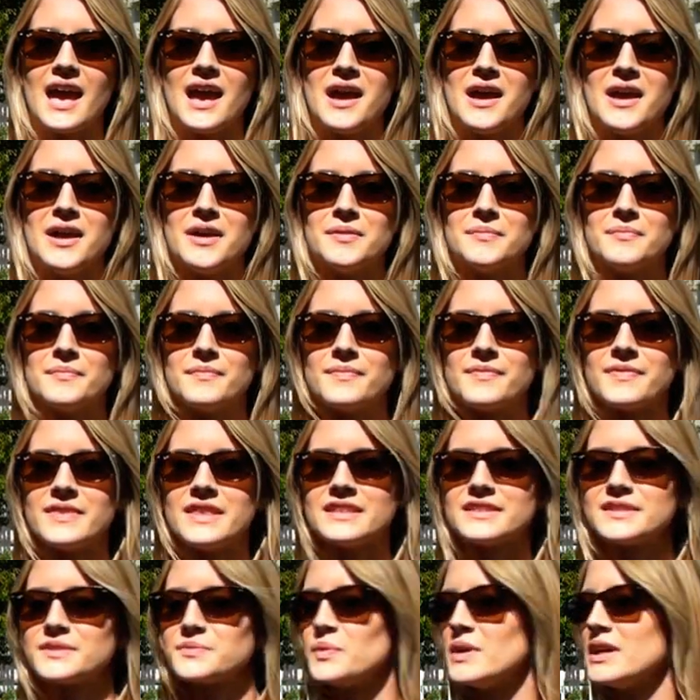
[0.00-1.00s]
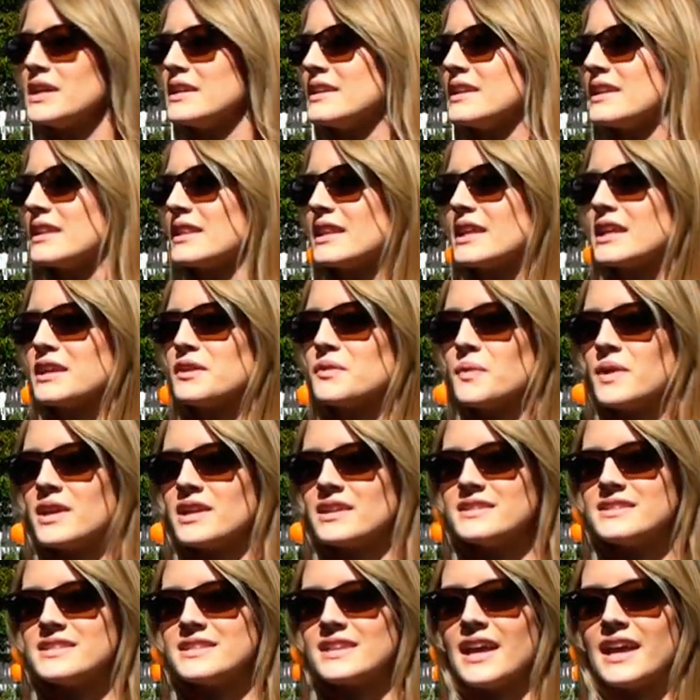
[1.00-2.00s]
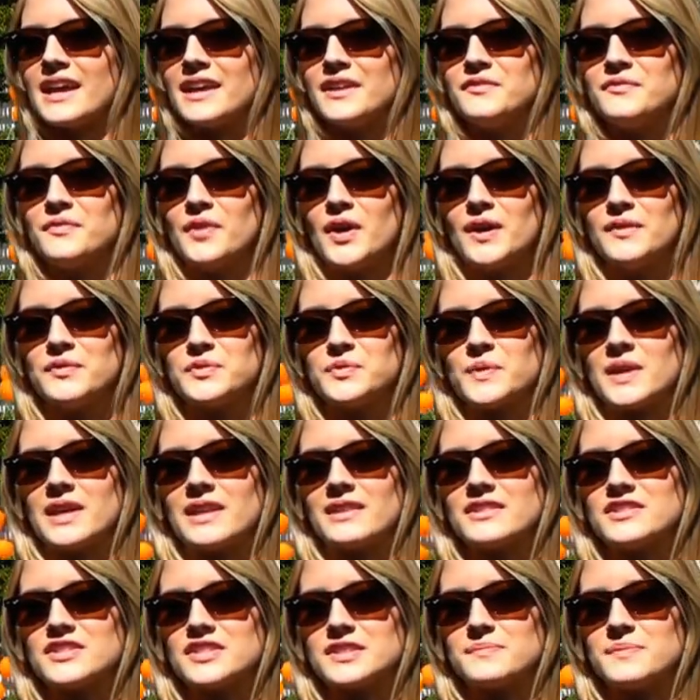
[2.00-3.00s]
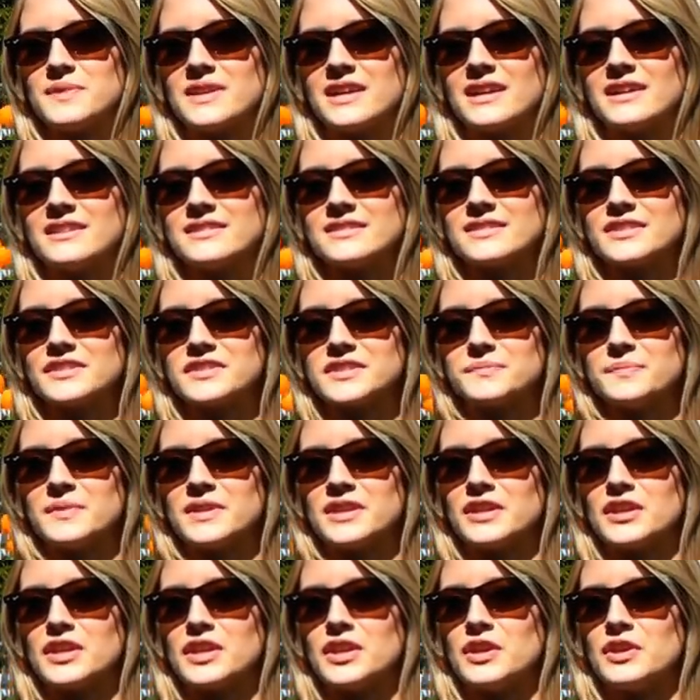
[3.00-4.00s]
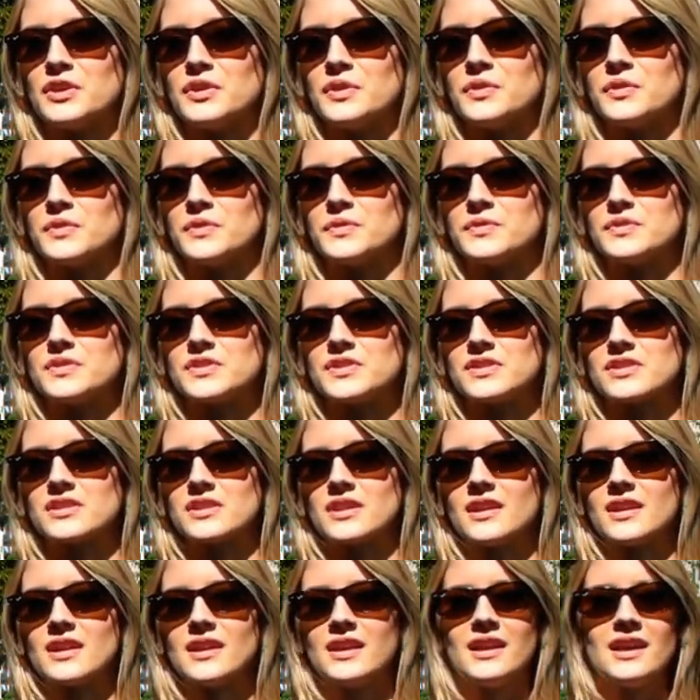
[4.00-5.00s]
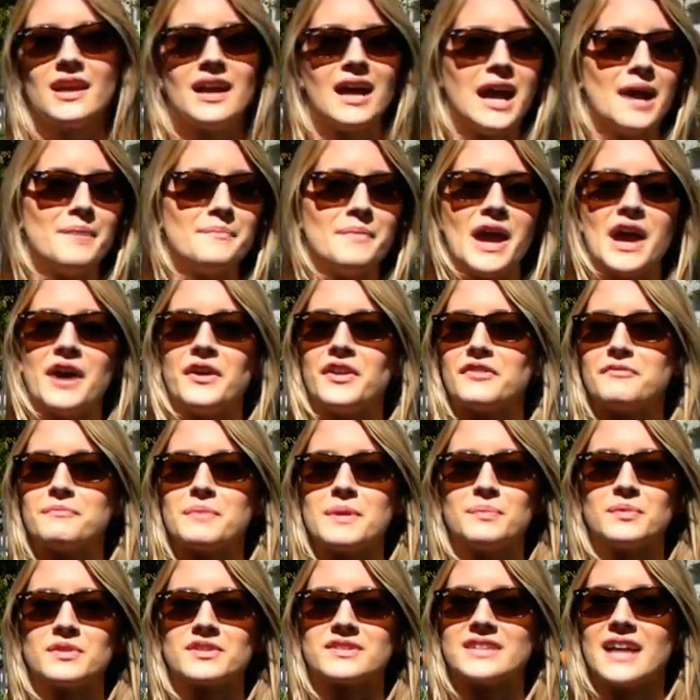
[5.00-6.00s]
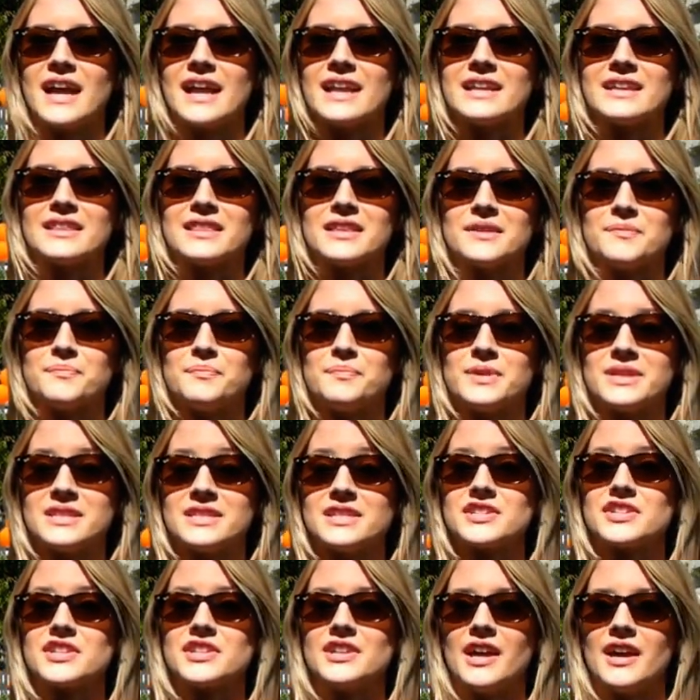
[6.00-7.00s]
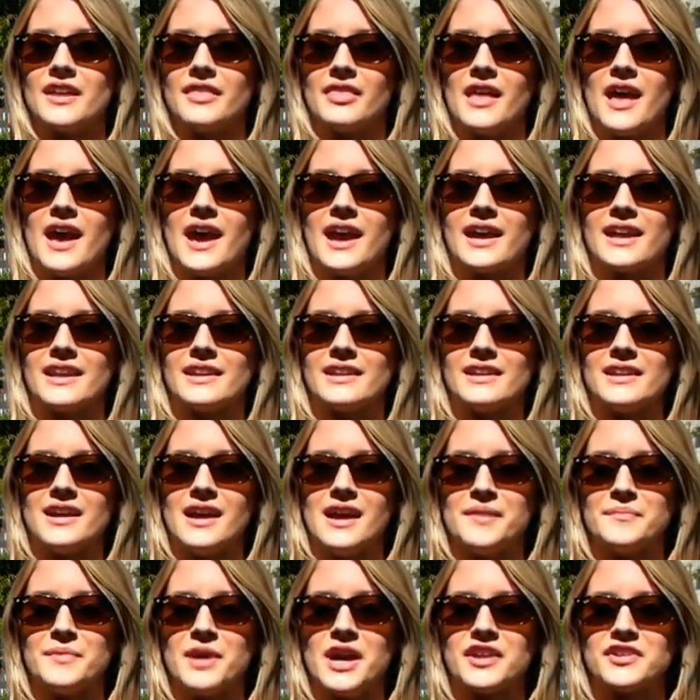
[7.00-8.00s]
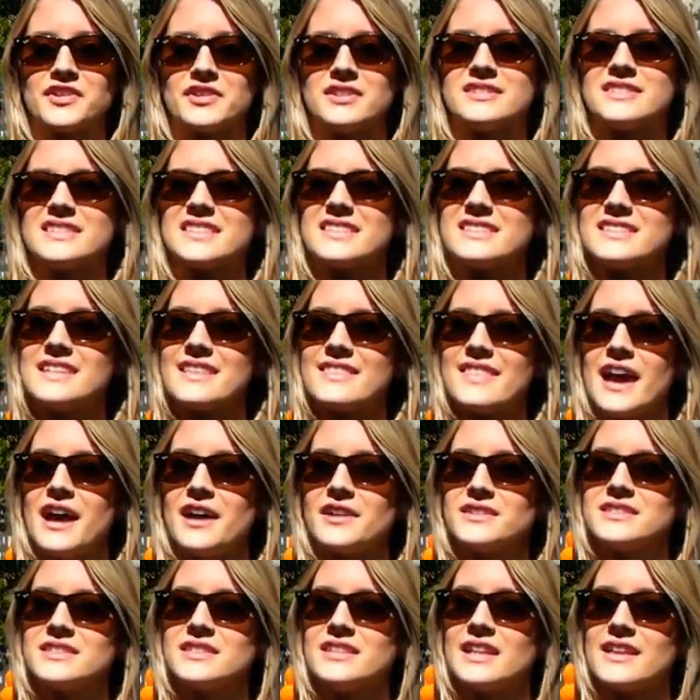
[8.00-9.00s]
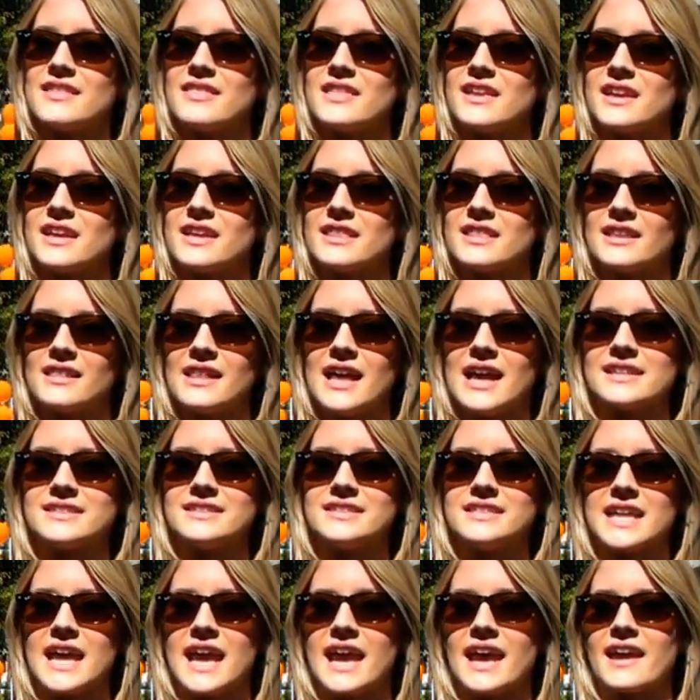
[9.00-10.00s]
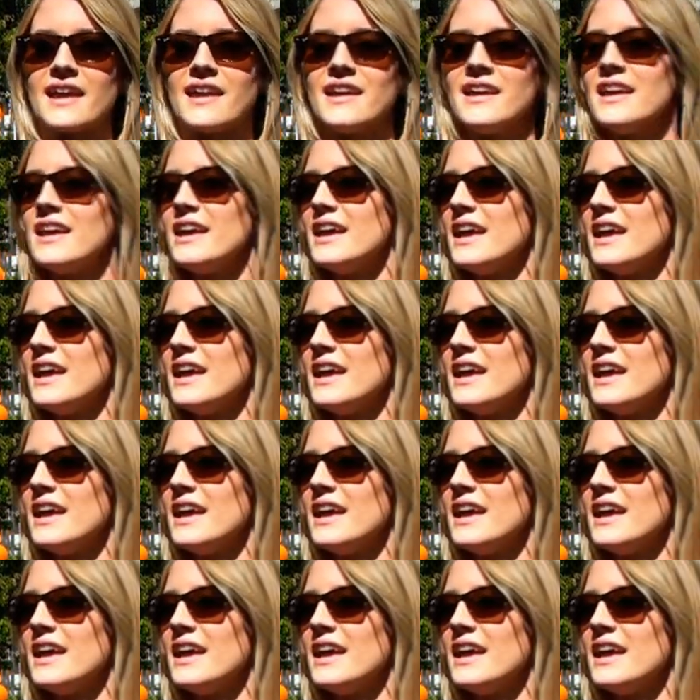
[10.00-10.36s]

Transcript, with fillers: Um, this one Link wanted to get involved with just because there's been a huge amount of people signing the petition online, um, 160,000 I think in the last day.